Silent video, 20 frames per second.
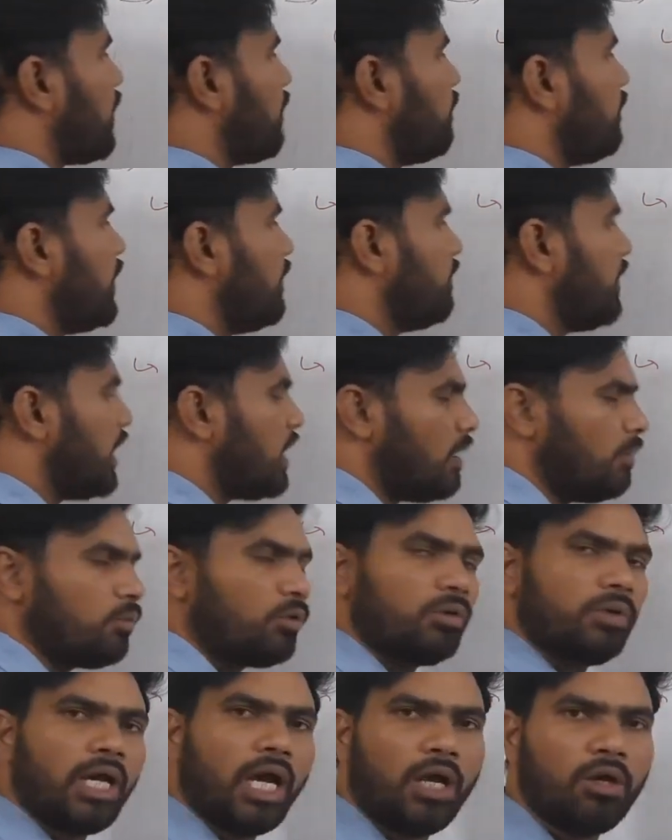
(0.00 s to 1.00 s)
when we
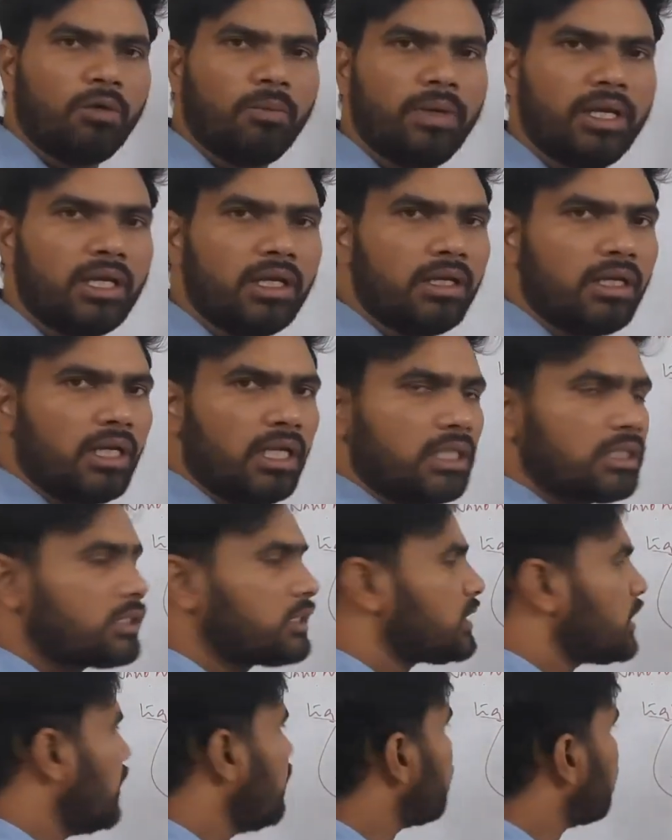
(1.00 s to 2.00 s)
come to
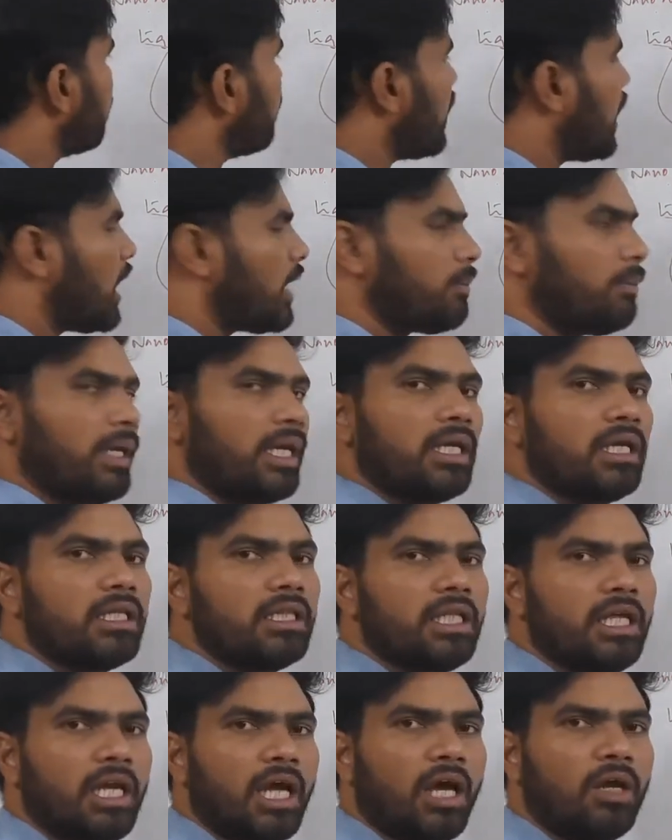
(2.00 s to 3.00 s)
nanomaterials, if we are making
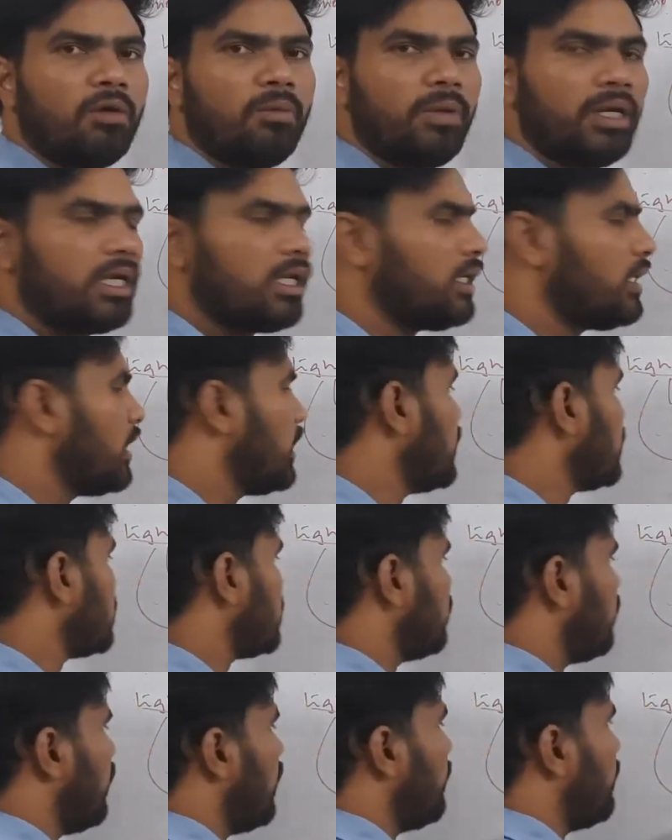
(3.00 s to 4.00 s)
the
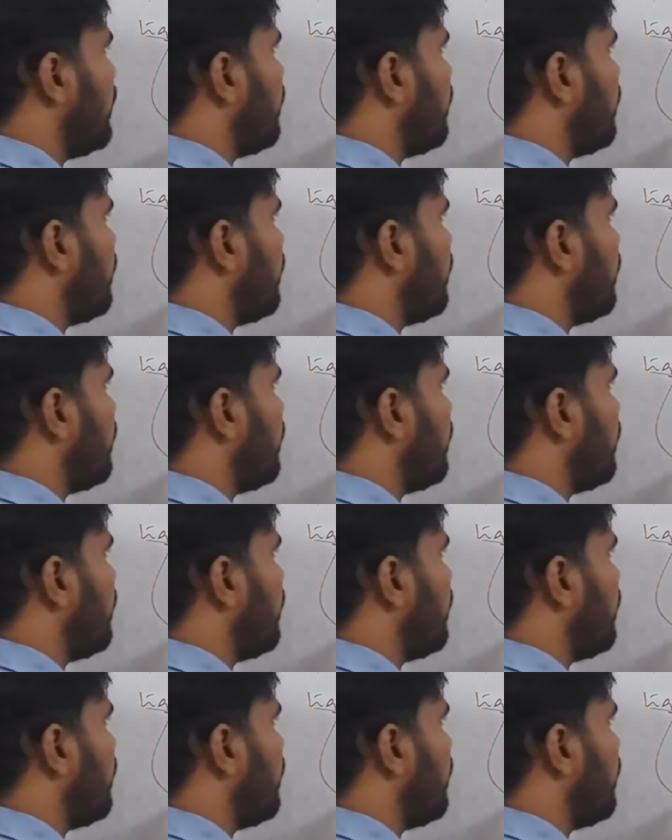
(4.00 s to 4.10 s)
nanomaterials, they will